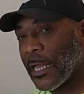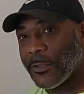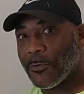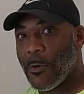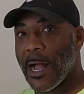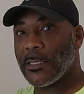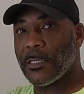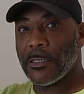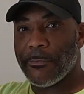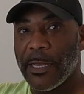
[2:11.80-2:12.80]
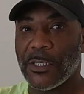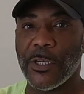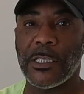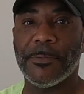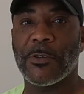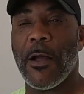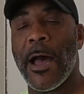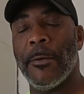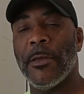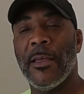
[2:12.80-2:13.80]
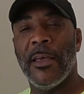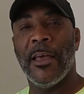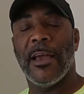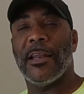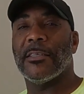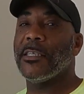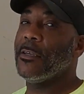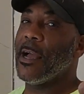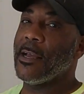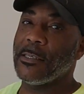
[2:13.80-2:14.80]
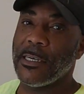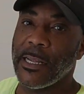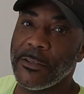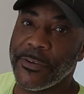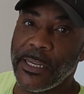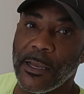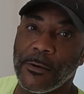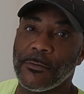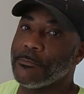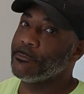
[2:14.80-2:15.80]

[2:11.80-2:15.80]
Thanks for watching. Make sure you subscribe, and I'll see you guys in the next video.